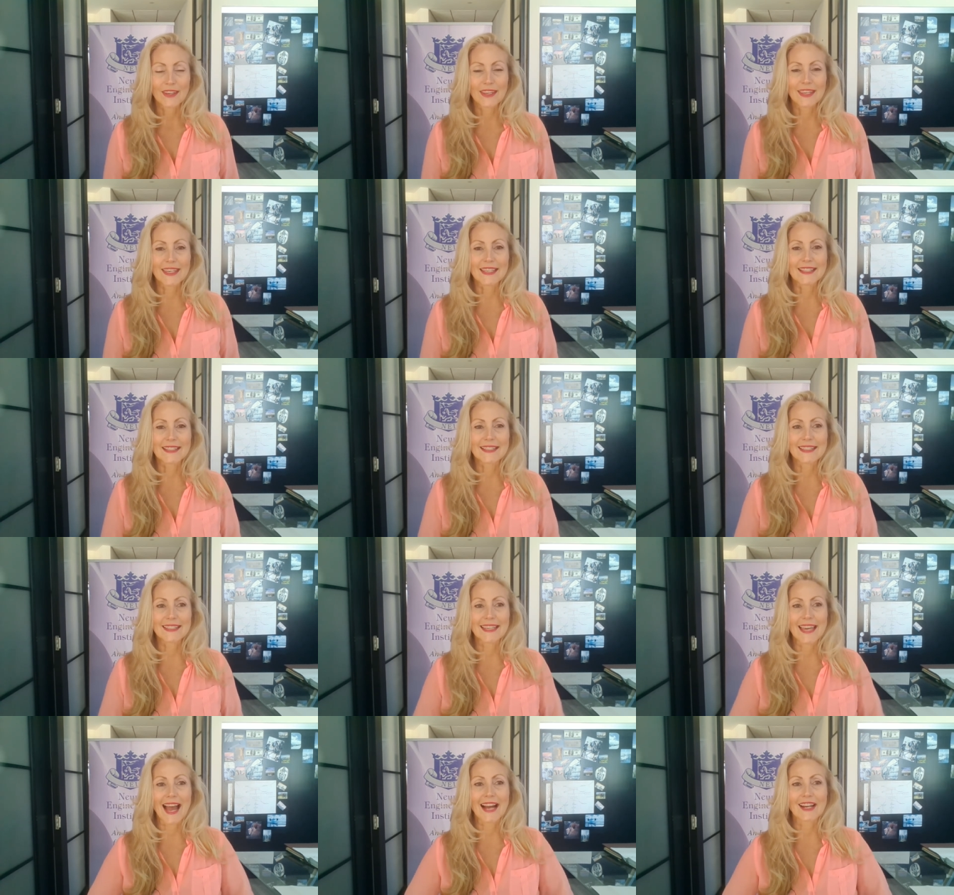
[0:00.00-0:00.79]

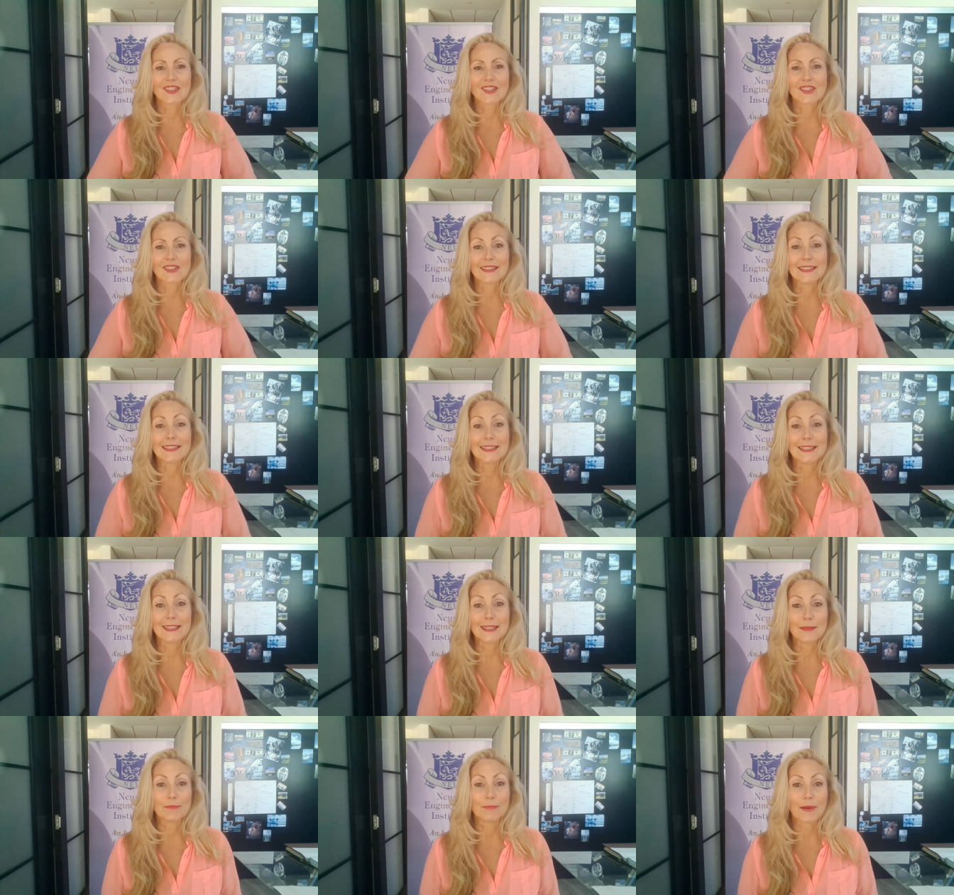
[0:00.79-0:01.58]
is to actually
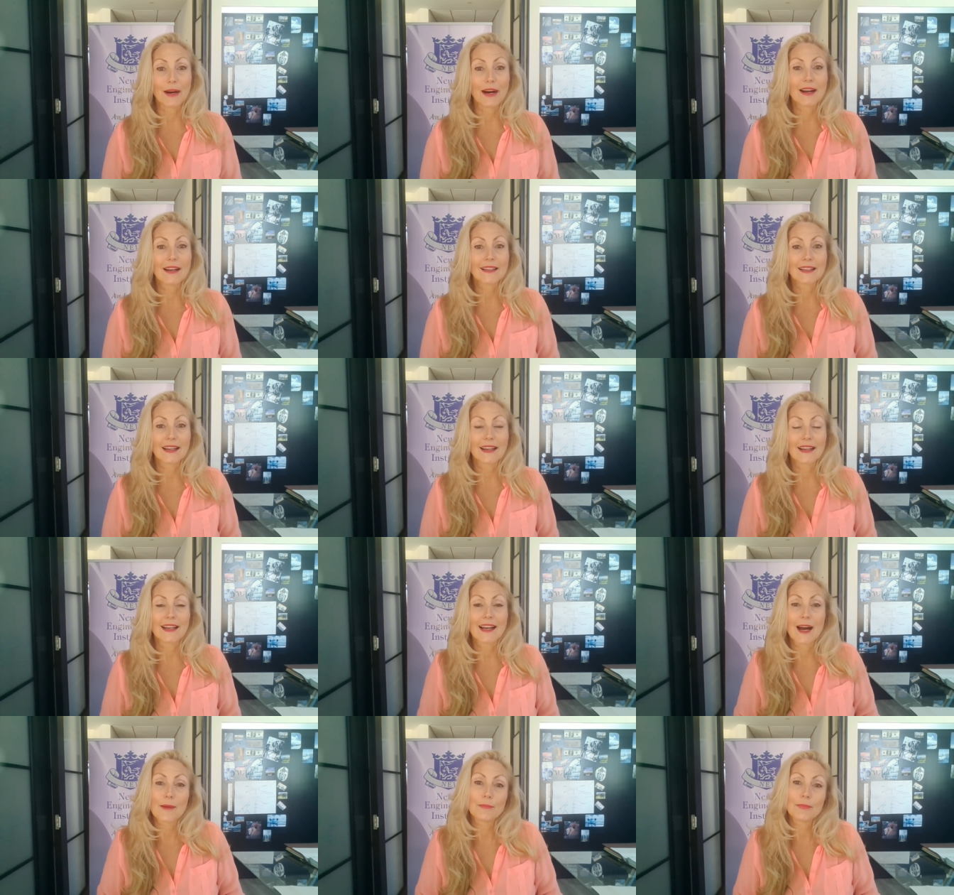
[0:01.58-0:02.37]
debunk a
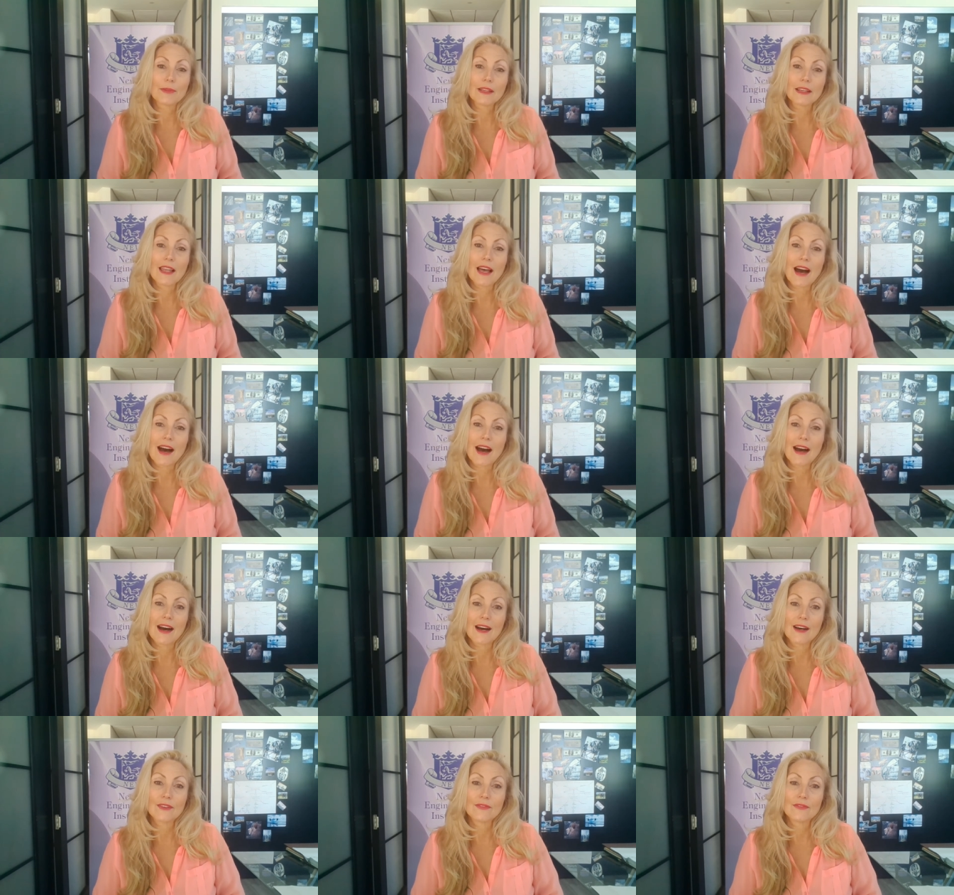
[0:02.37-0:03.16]
couple
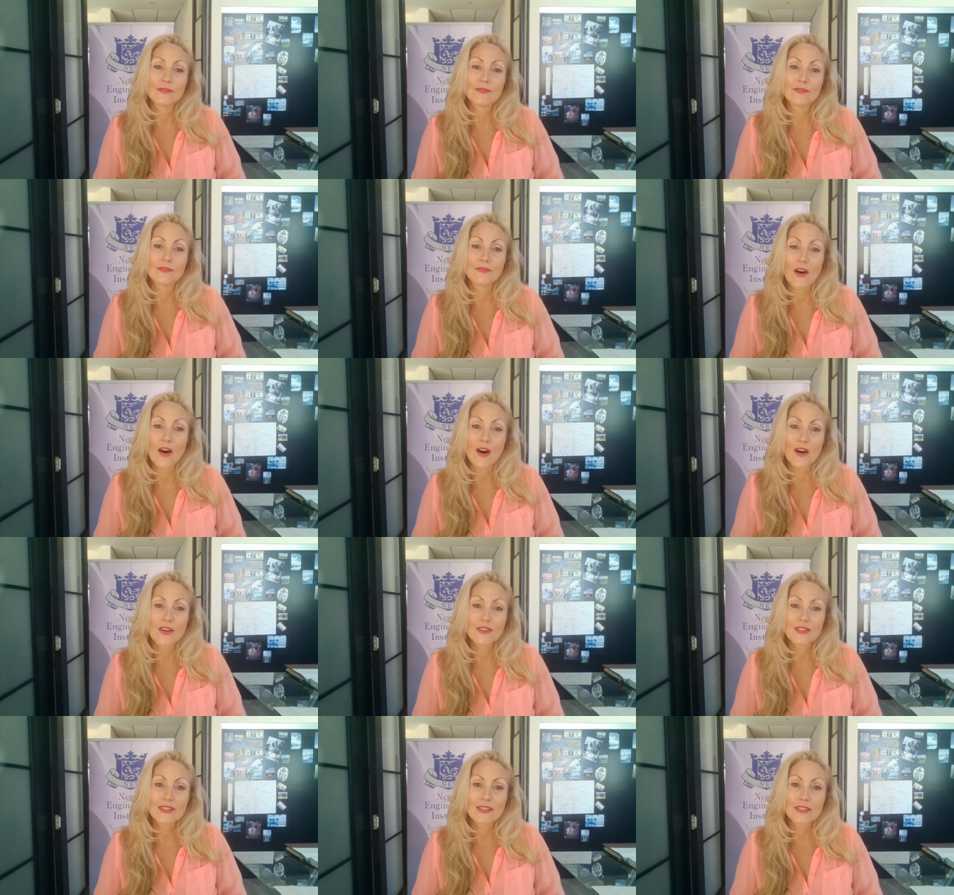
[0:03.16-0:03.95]
of
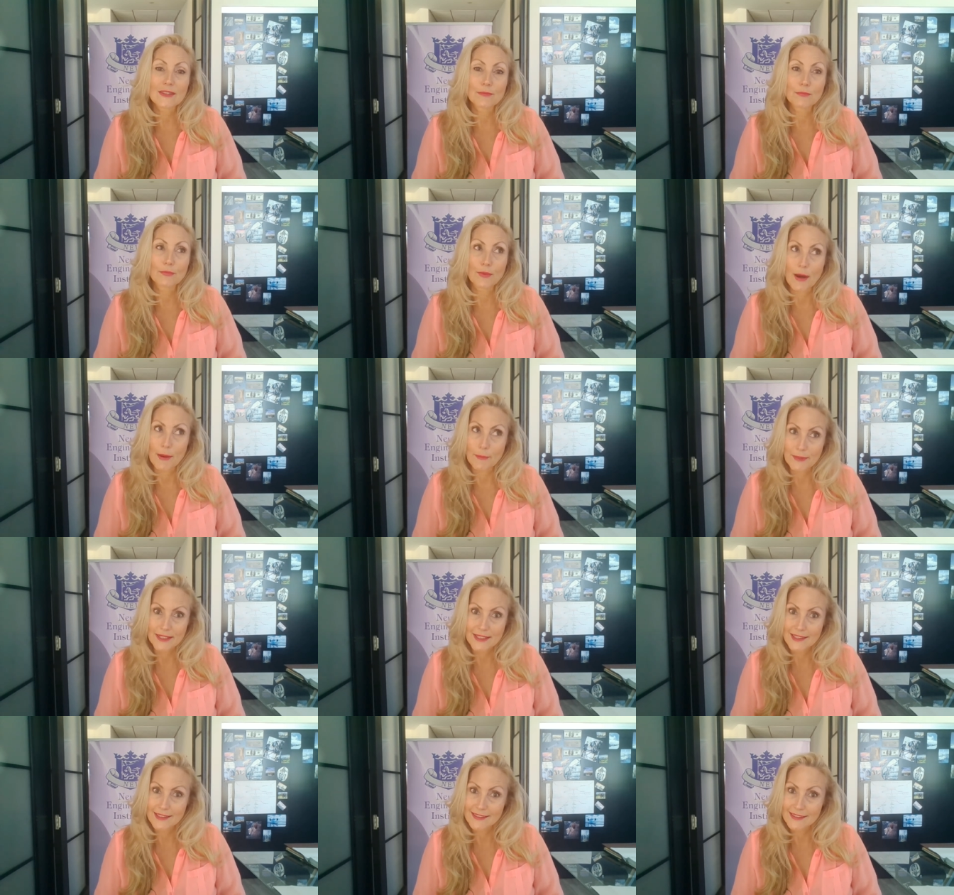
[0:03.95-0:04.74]
false
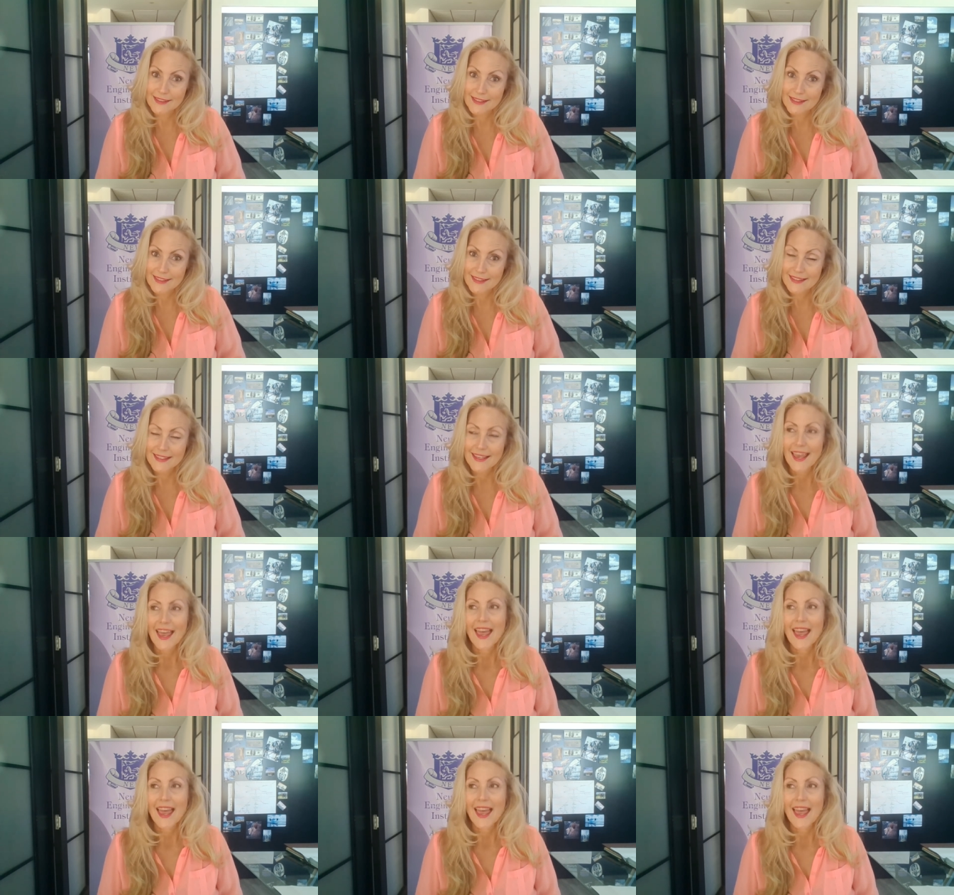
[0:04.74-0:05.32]
premises